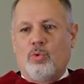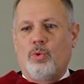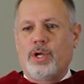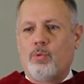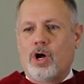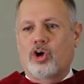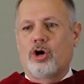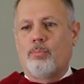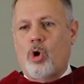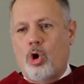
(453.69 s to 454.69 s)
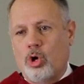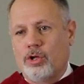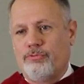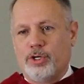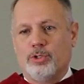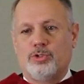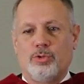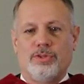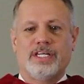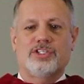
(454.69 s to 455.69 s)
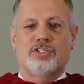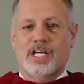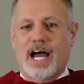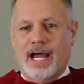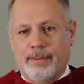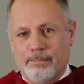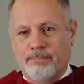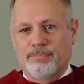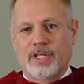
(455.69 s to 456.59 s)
We welcome all of you to this time,